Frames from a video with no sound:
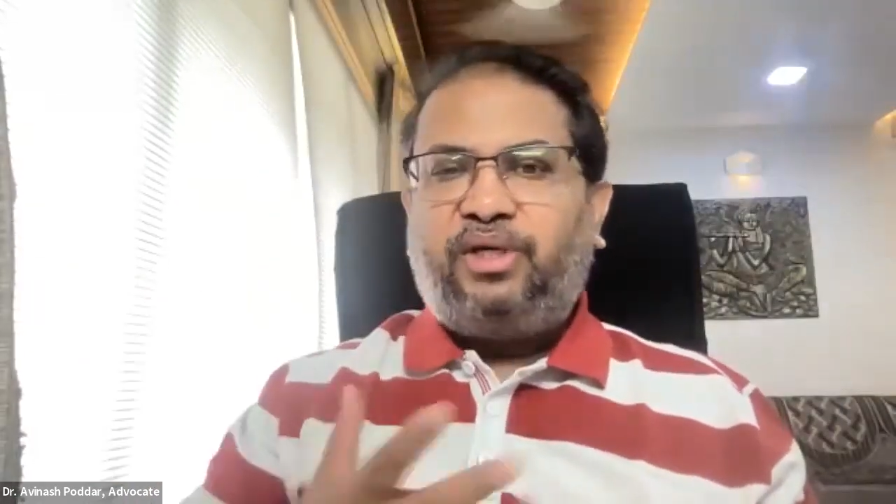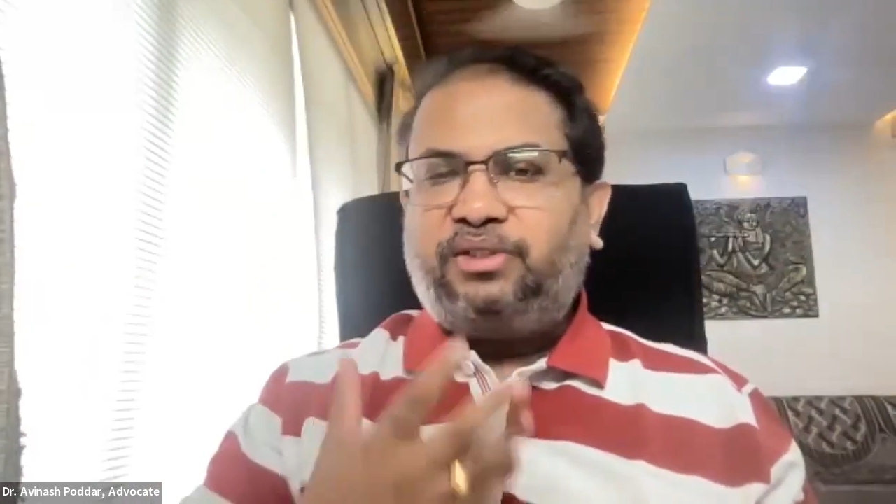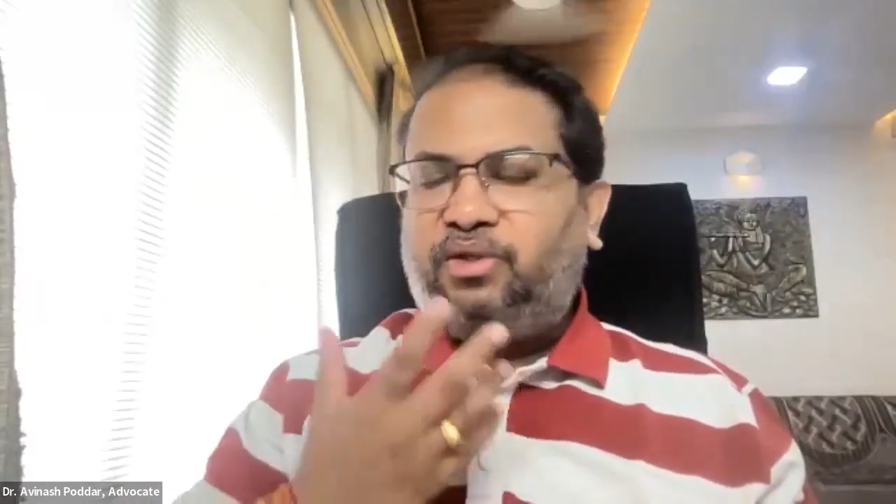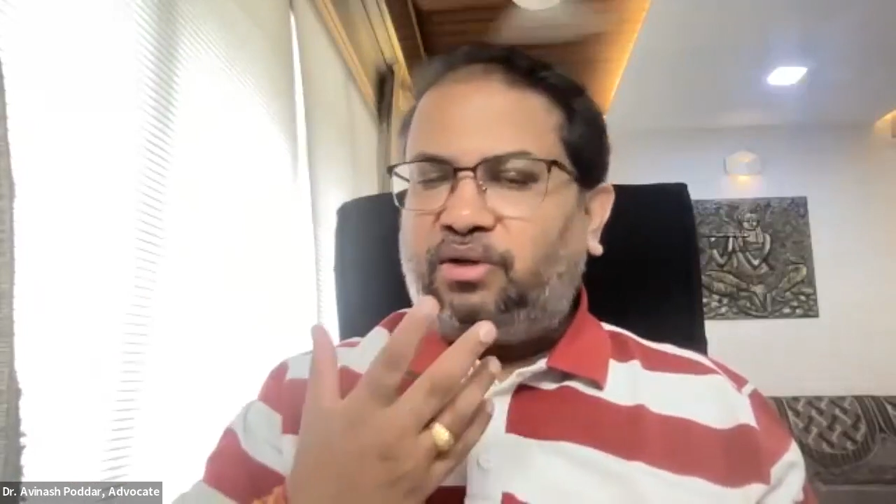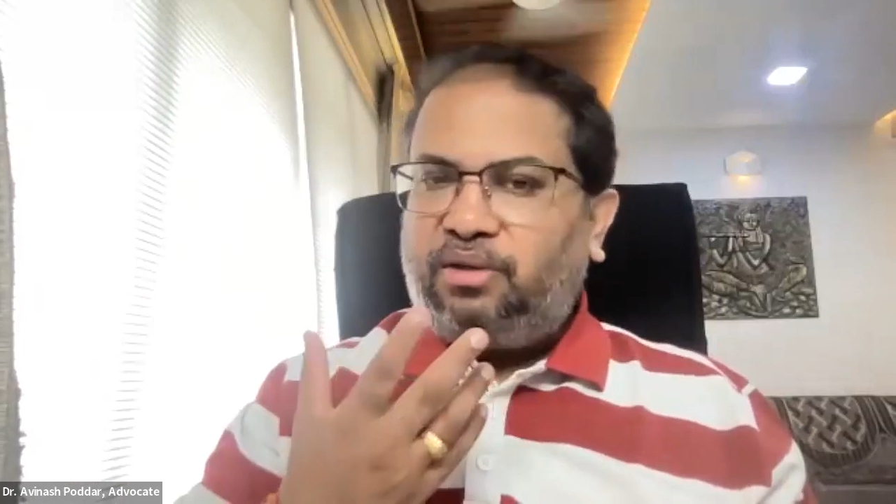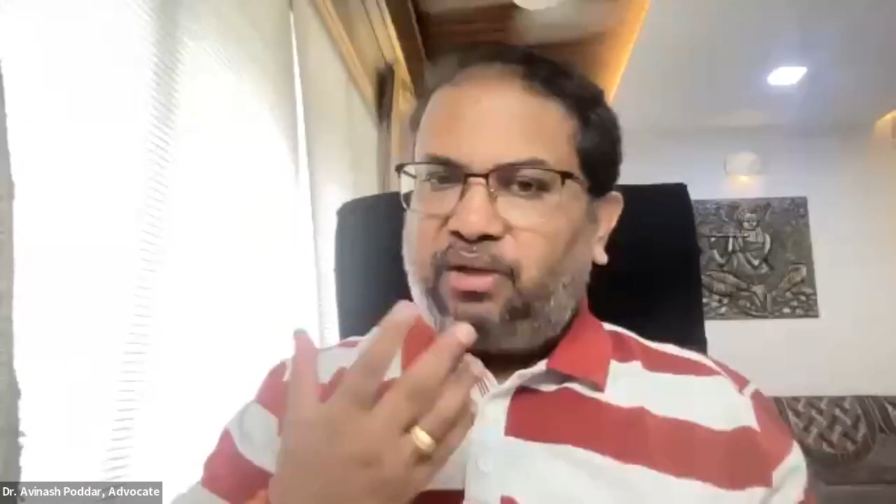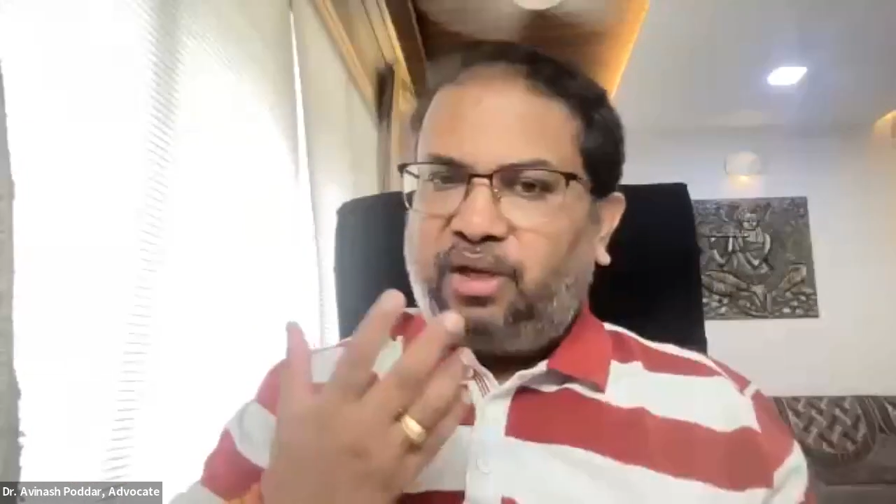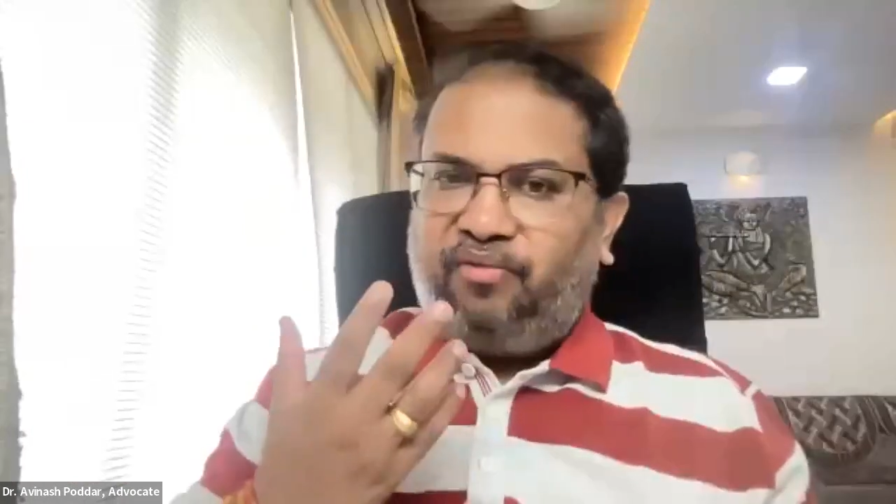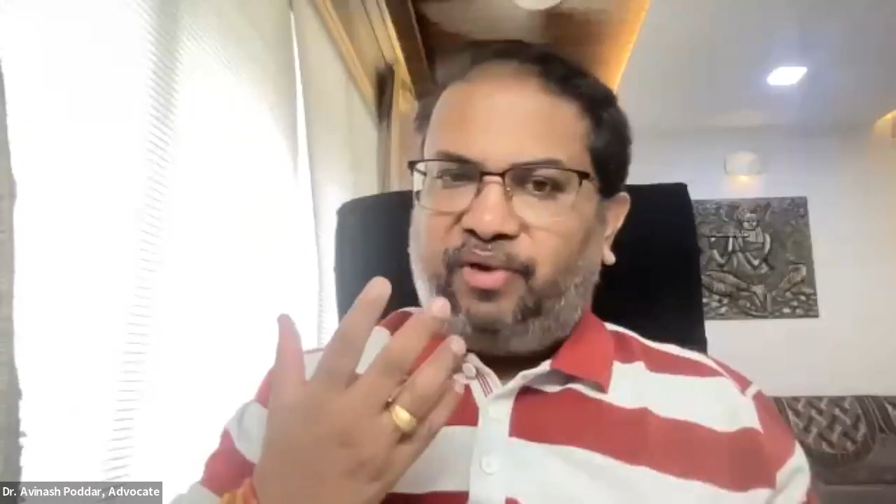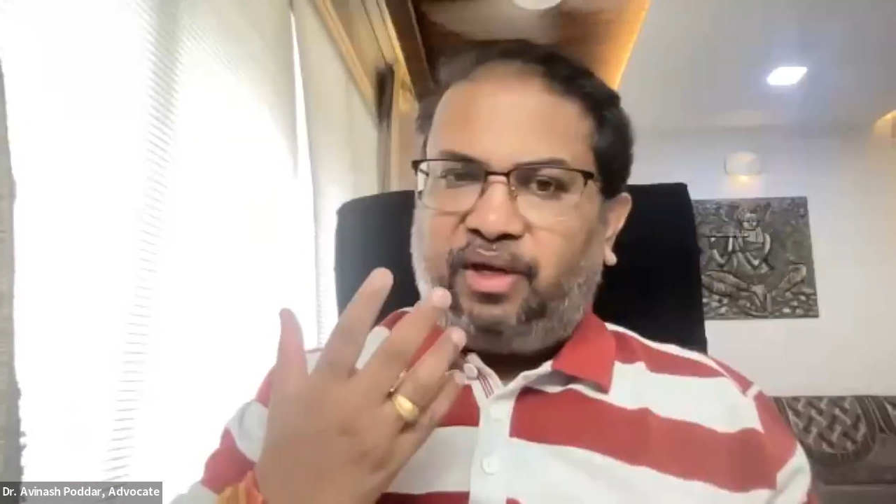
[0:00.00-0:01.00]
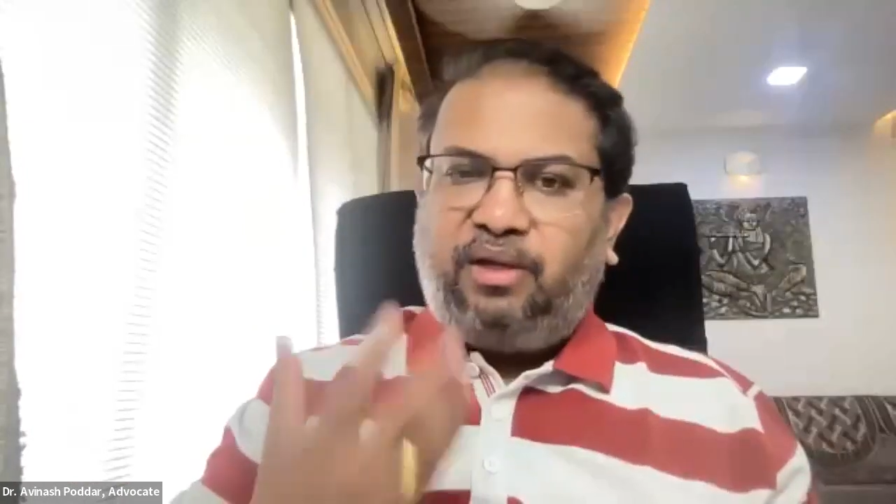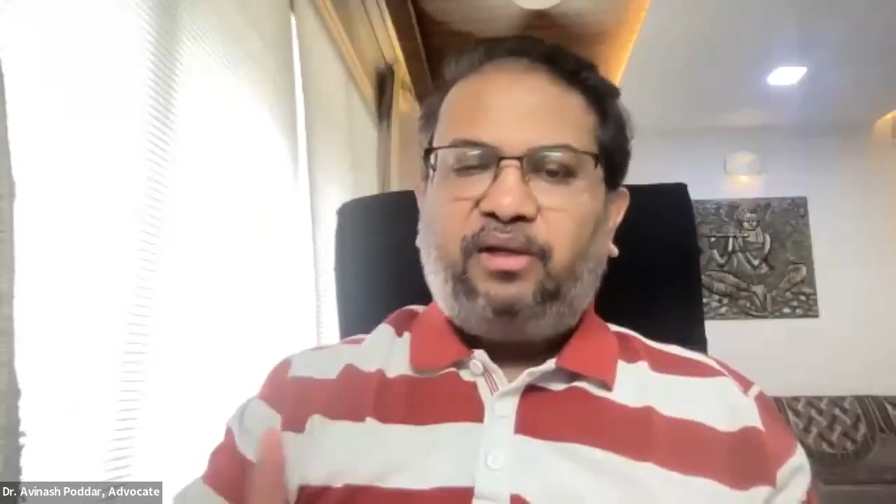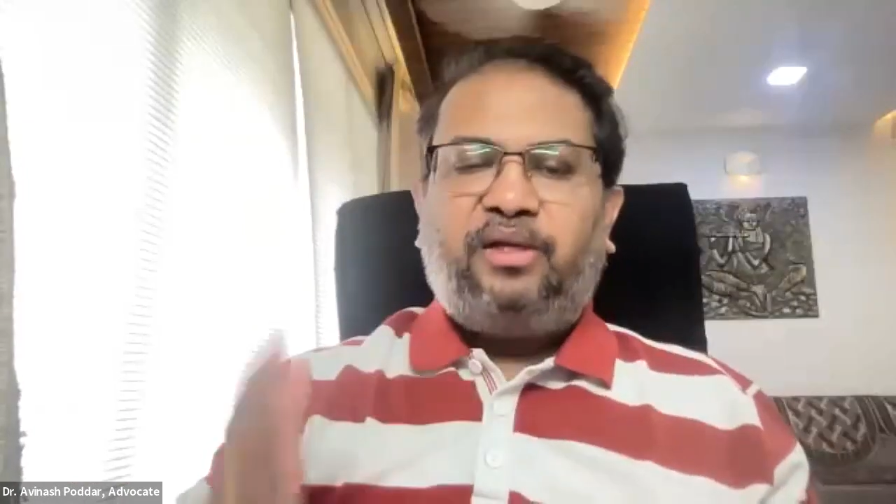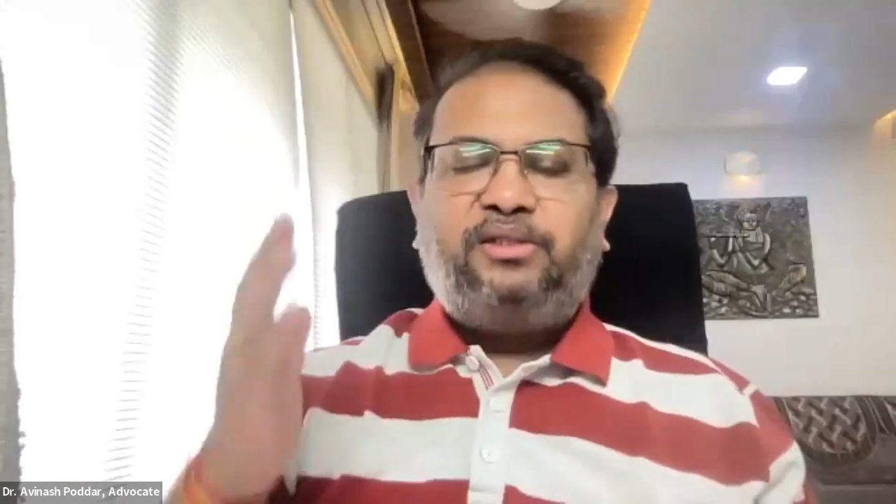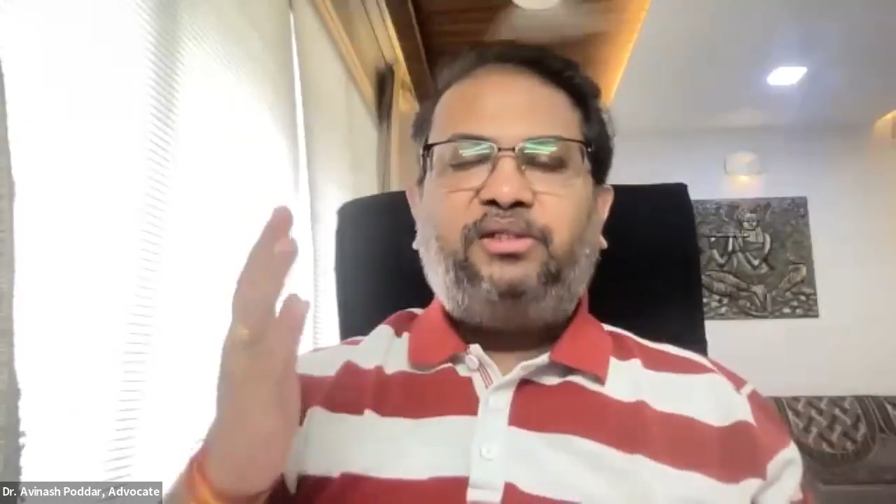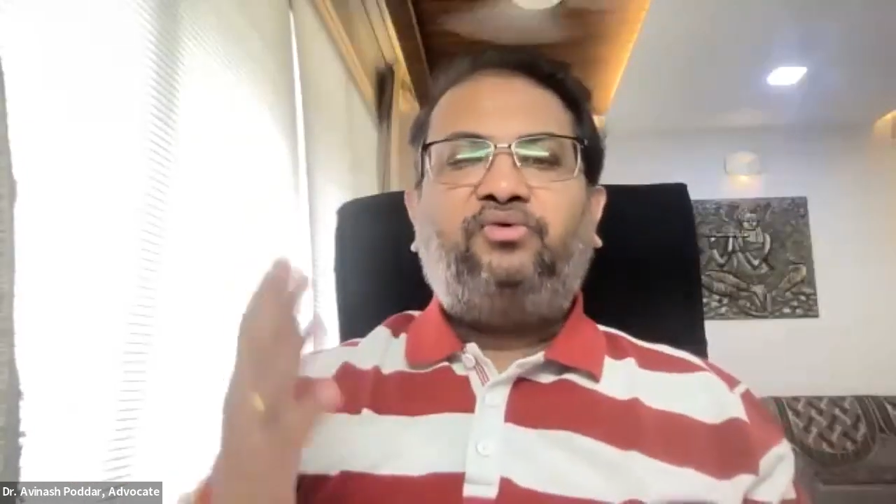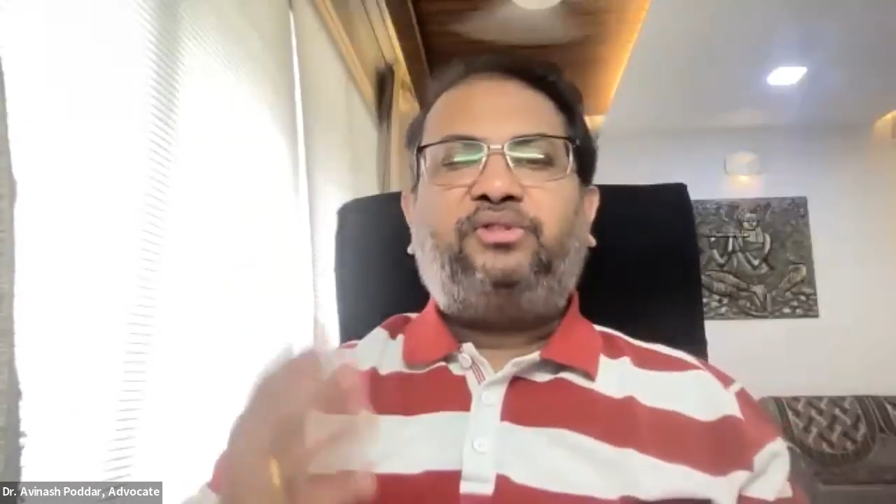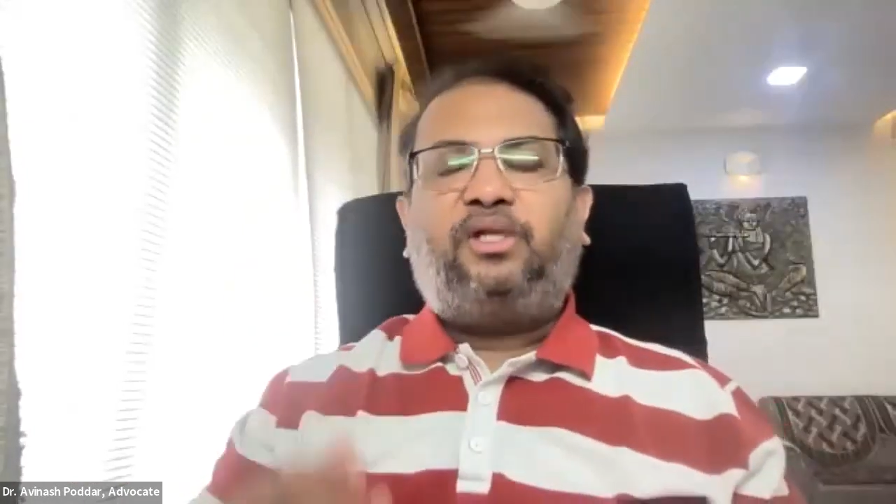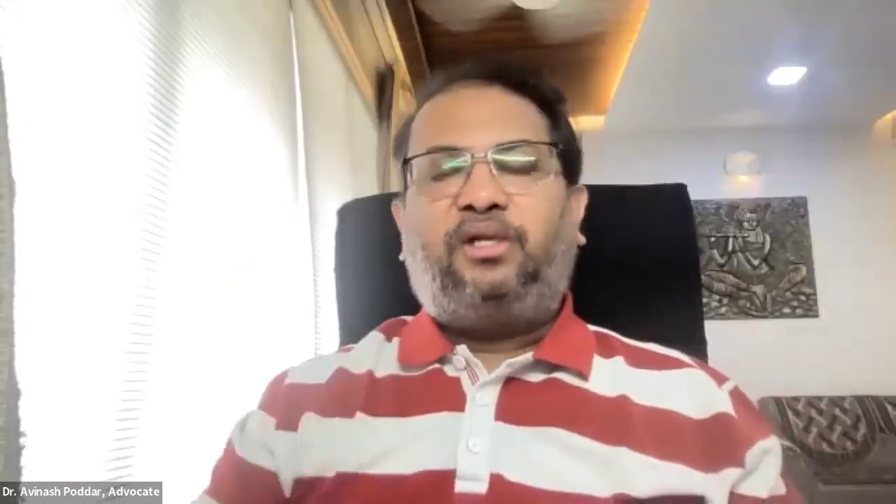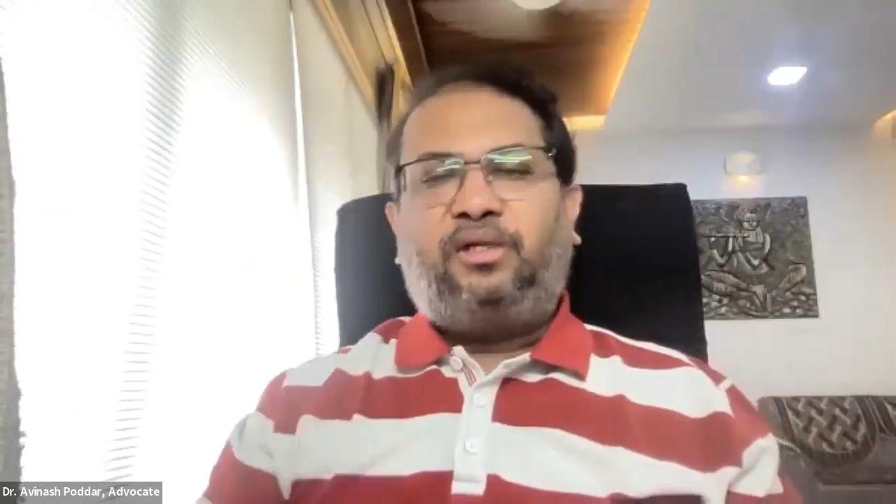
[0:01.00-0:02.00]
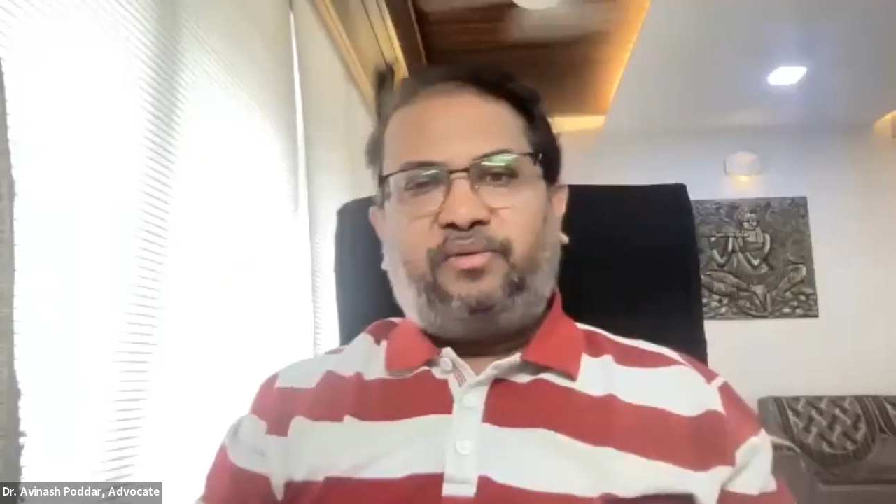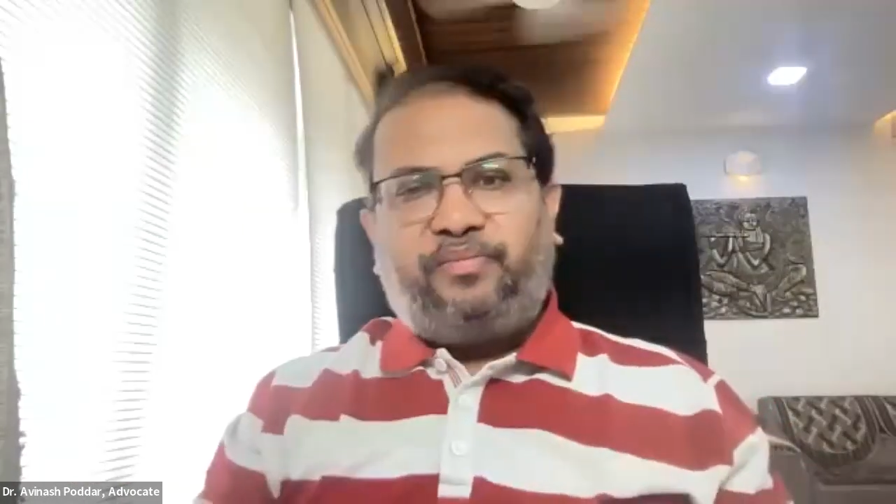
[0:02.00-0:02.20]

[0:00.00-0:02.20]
He is not having any intention to sell it.